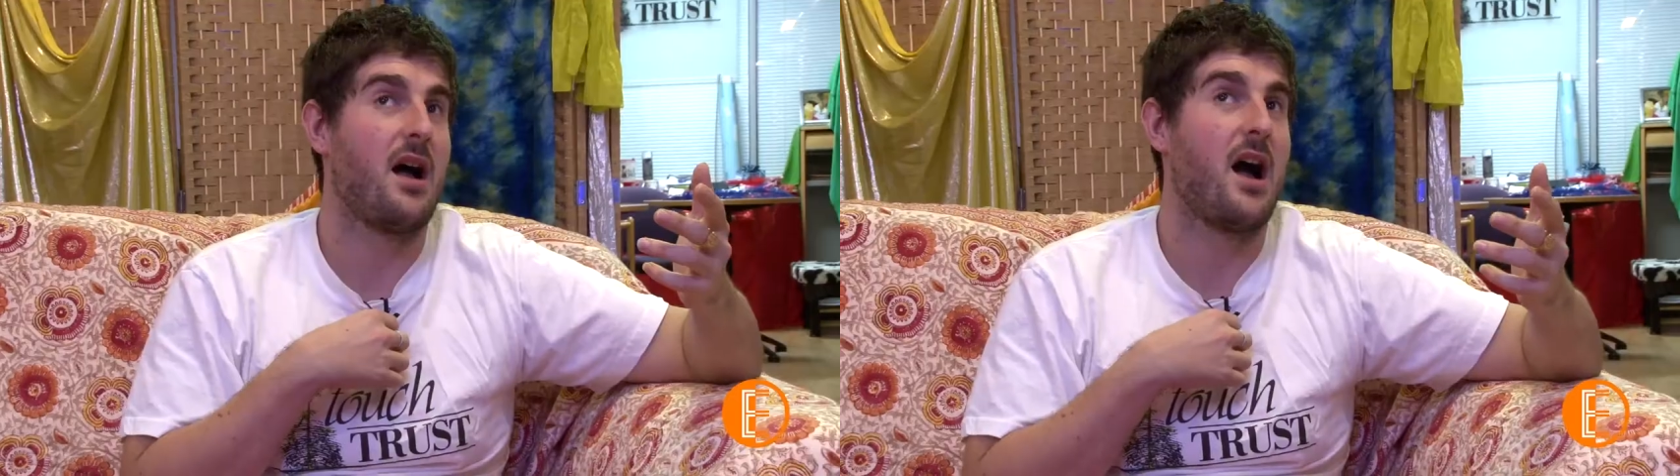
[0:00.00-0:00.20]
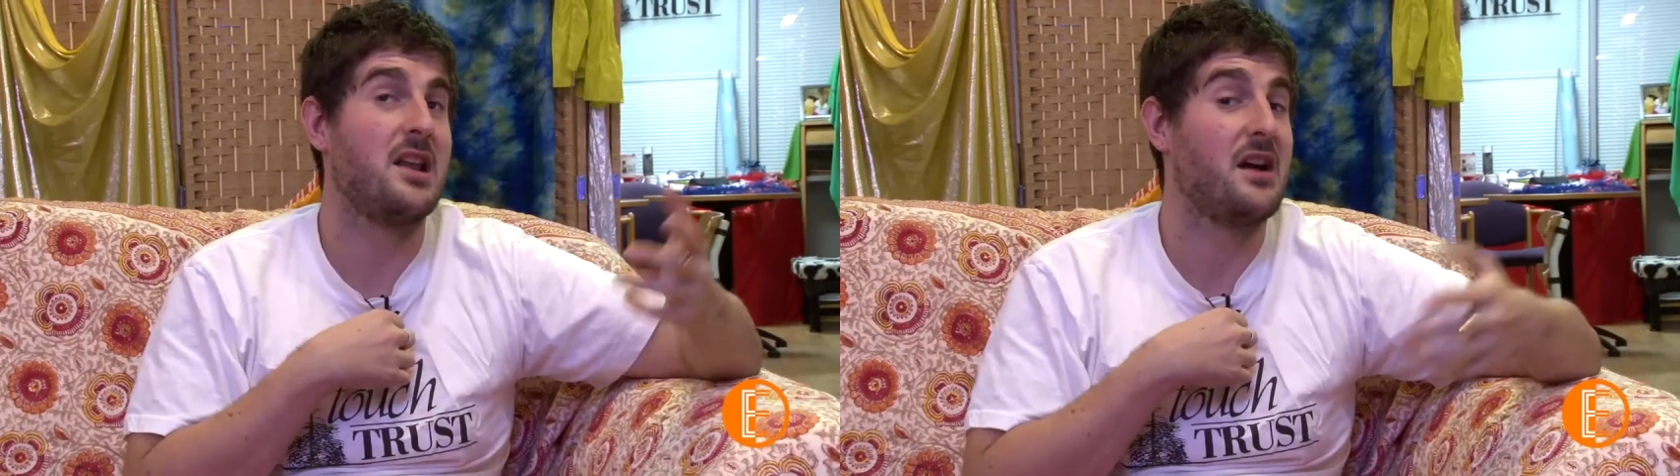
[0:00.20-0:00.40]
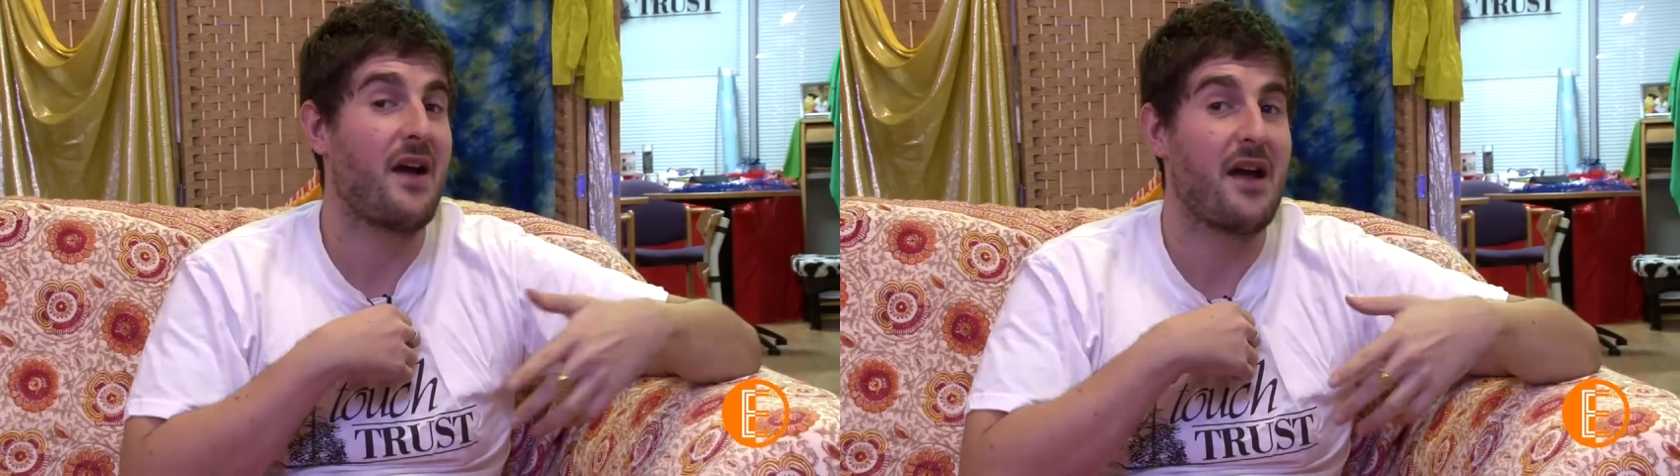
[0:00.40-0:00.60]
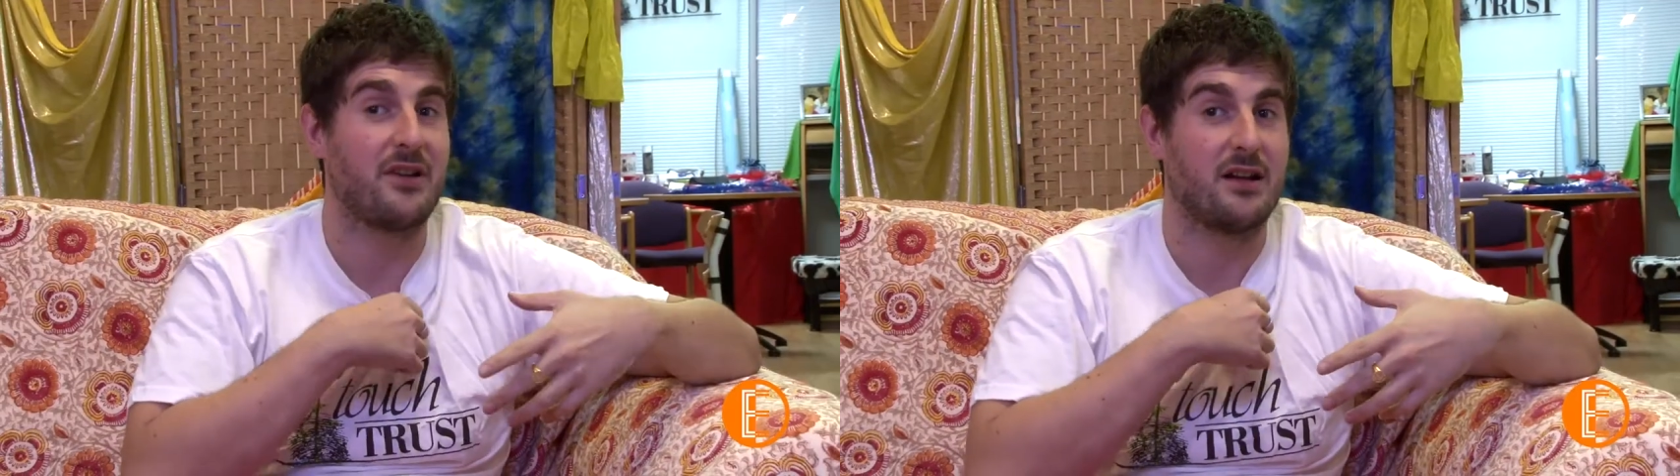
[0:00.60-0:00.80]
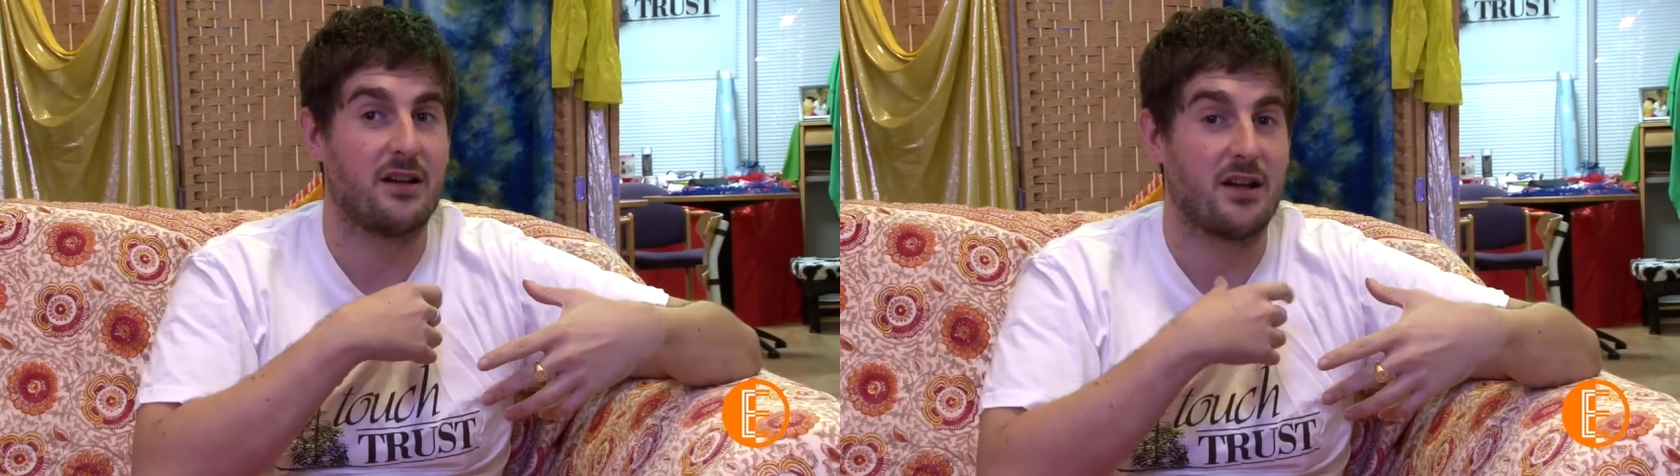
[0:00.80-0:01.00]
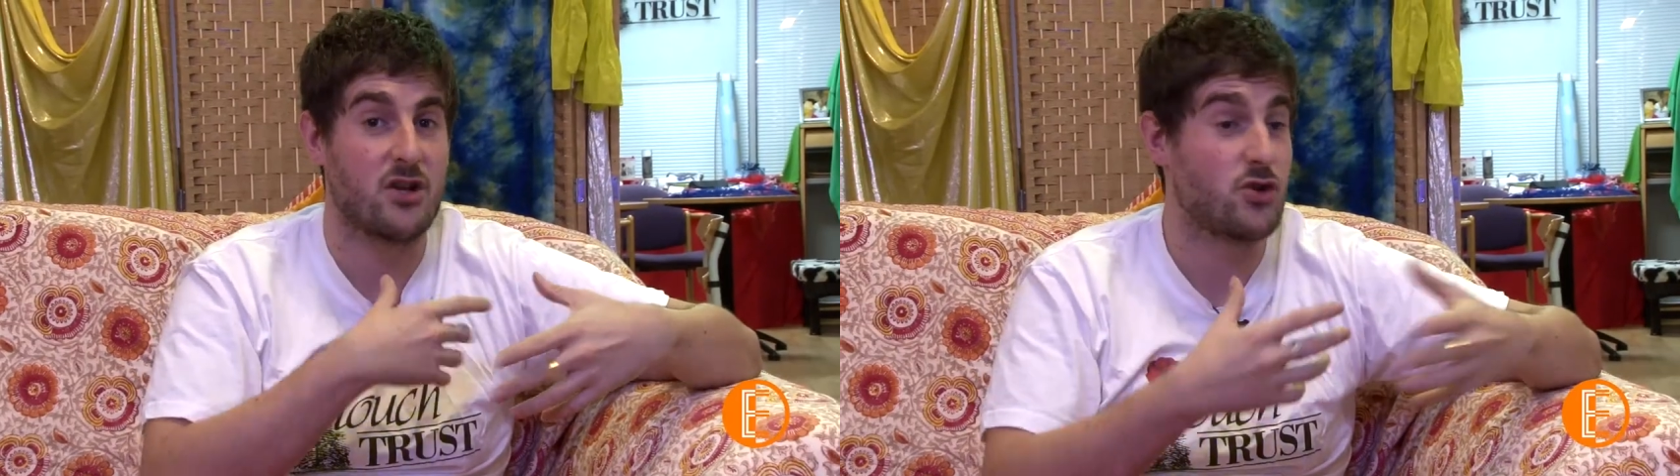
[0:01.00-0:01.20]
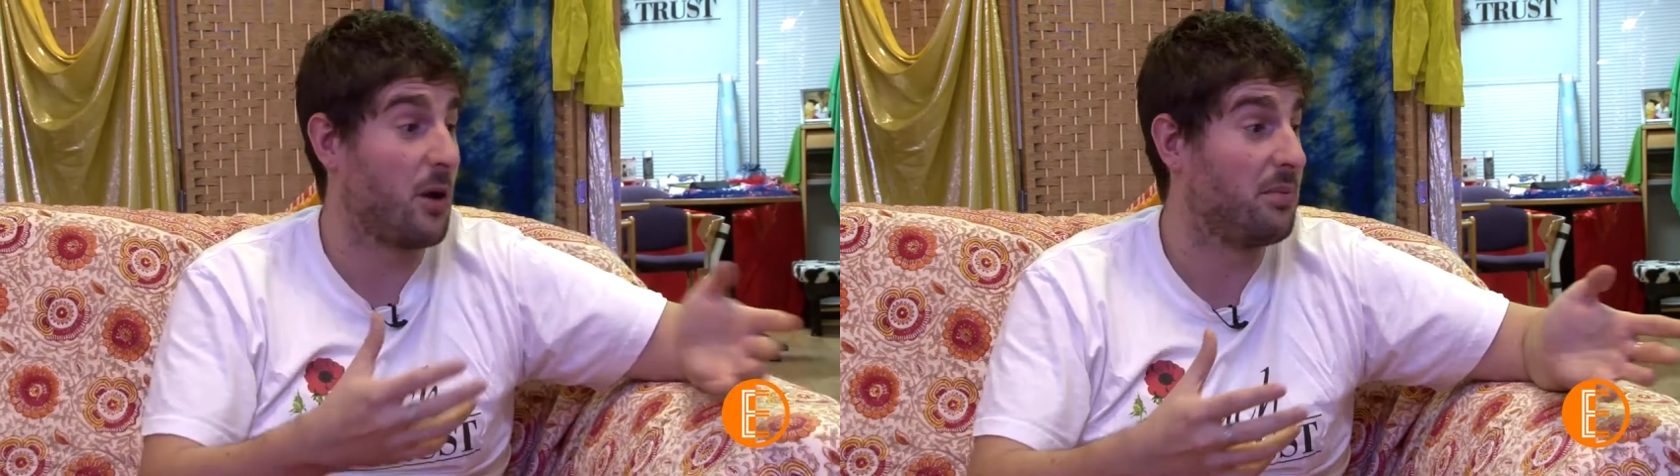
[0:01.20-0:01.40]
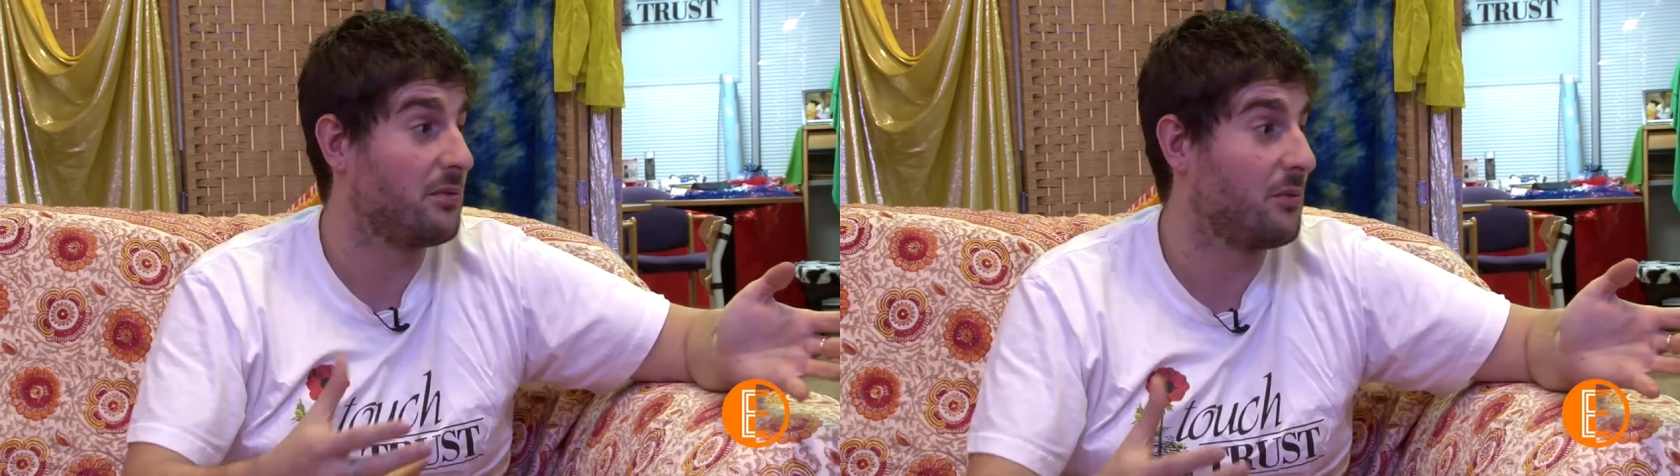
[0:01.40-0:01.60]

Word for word: I love having a job